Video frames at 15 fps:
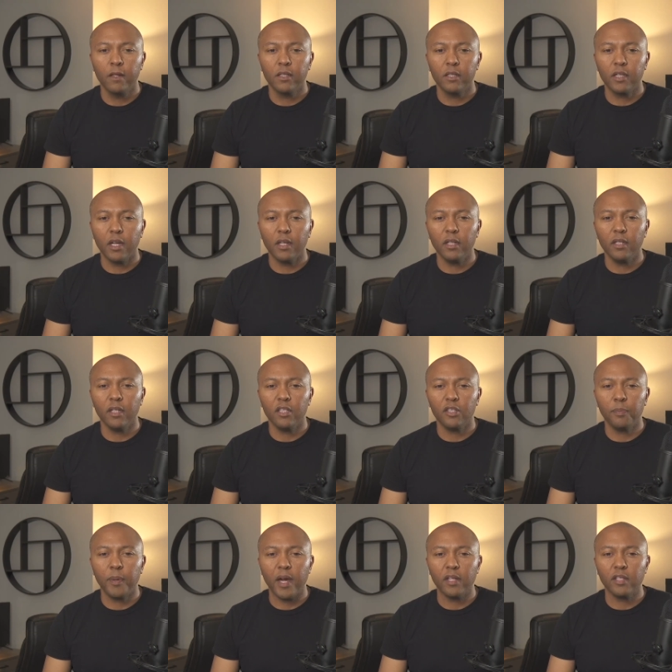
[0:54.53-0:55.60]
Shannon is
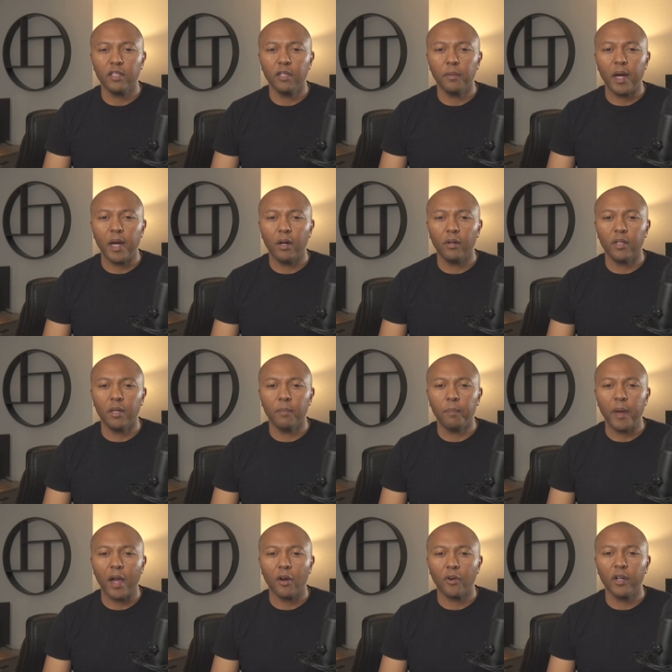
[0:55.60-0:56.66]
passionate about
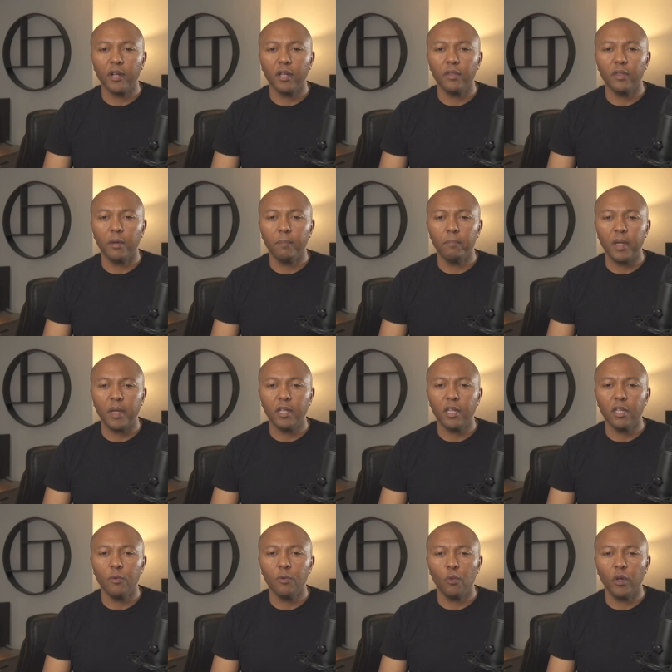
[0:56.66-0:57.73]
empowering the
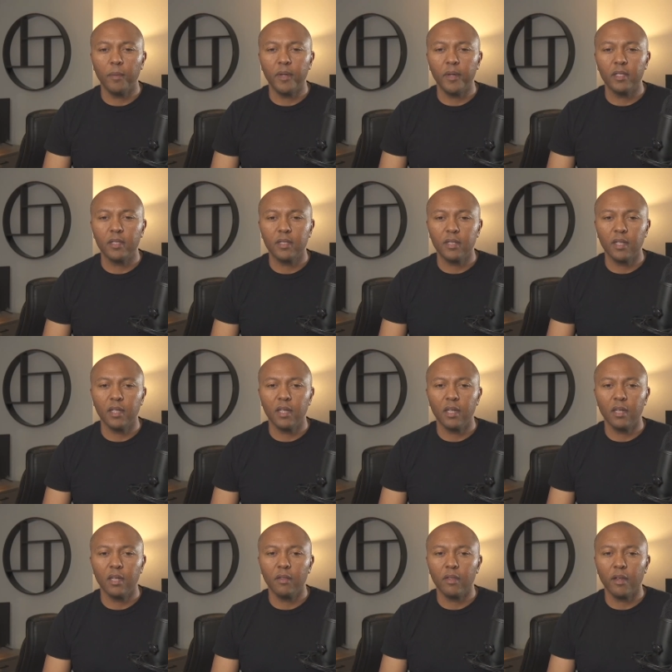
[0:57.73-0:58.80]
many women
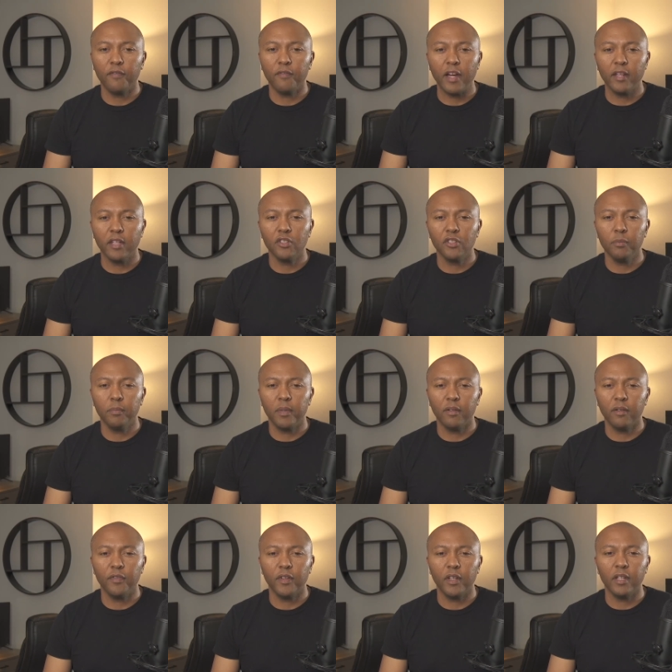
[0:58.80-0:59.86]
seeking the financial
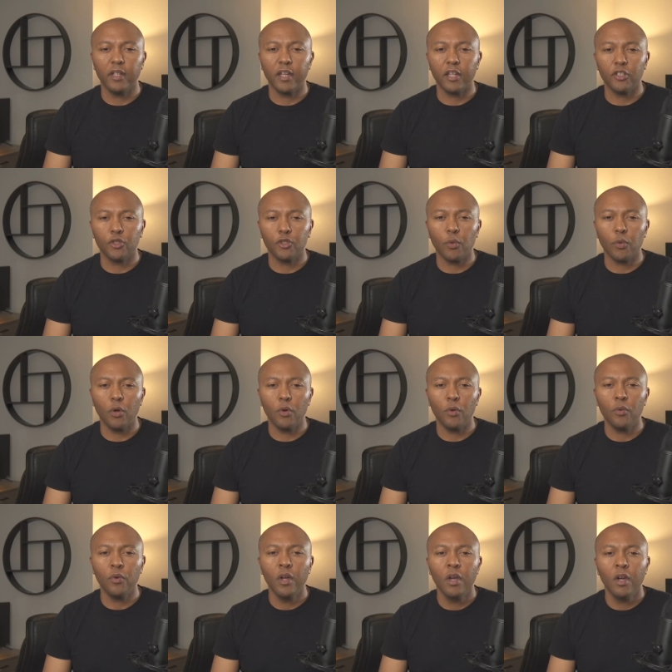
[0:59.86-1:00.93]
benefit and
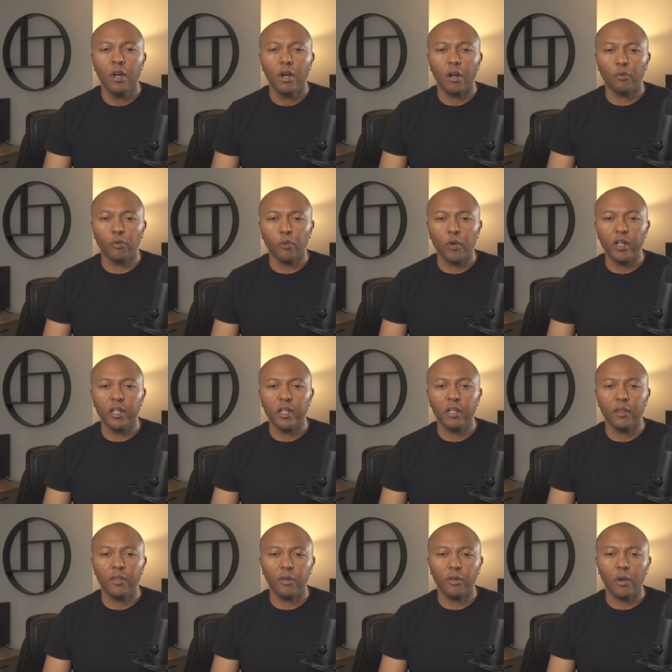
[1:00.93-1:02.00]
control of
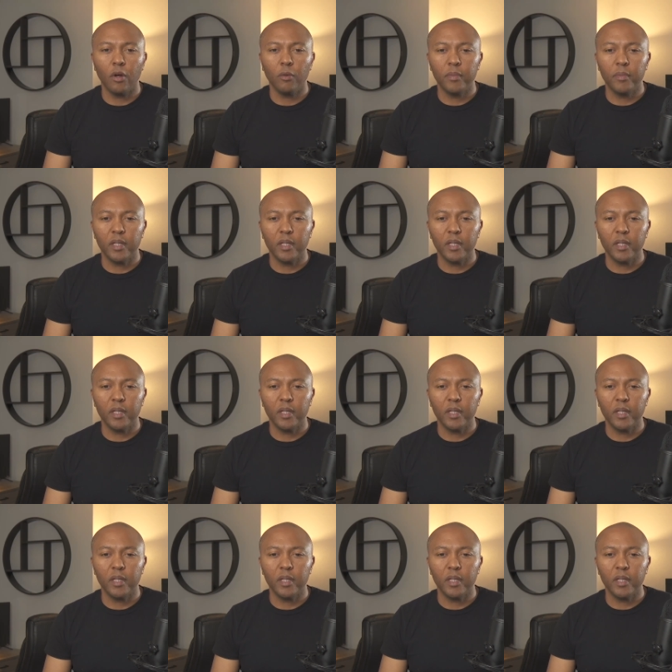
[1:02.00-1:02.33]
running their own